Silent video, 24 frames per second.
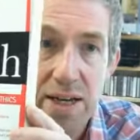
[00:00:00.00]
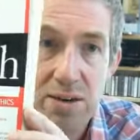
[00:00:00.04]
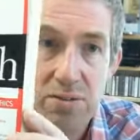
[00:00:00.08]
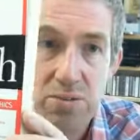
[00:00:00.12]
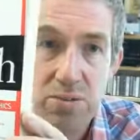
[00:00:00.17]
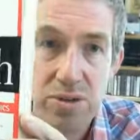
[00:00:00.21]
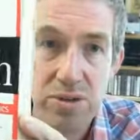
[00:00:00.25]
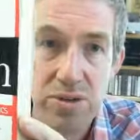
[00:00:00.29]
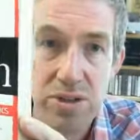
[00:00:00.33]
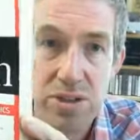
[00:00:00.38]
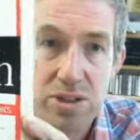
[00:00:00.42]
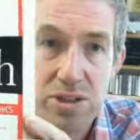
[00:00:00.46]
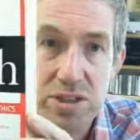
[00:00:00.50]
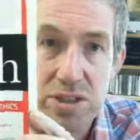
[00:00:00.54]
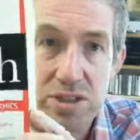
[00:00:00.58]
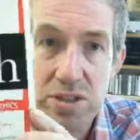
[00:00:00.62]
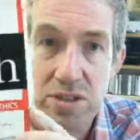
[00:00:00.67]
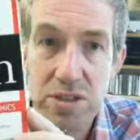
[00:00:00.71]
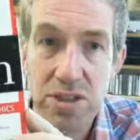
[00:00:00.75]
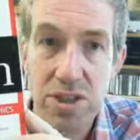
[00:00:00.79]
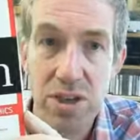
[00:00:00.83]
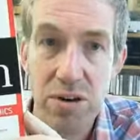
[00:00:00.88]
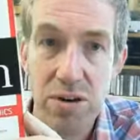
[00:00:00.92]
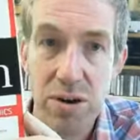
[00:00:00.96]
It will
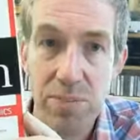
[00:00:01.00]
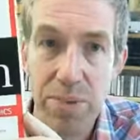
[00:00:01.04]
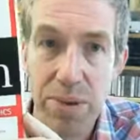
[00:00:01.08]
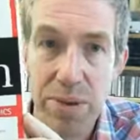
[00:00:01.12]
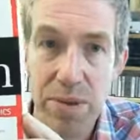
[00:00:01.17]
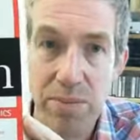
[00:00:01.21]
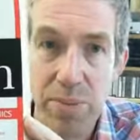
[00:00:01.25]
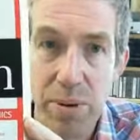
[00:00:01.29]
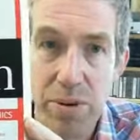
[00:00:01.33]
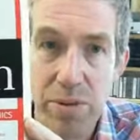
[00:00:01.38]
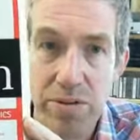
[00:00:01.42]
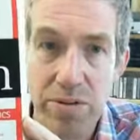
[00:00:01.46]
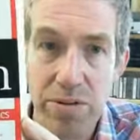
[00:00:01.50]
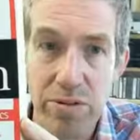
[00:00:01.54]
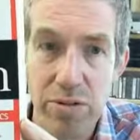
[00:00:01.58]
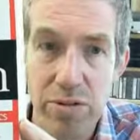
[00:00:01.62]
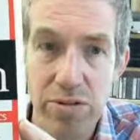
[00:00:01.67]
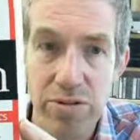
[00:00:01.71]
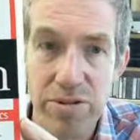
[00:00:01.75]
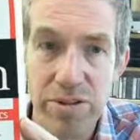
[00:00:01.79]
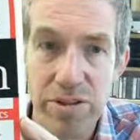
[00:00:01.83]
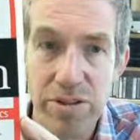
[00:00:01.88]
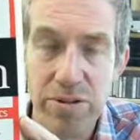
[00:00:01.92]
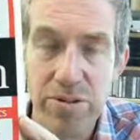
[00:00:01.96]
should show up in the
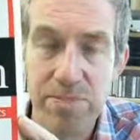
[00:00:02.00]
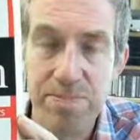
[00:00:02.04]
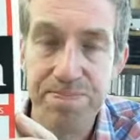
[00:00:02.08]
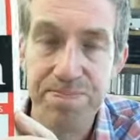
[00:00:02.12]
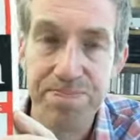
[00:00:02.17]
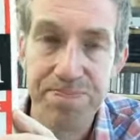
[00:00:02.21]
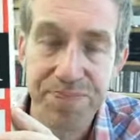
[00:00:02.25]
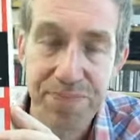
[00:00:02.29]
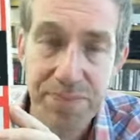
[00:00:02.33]
bookstore soon.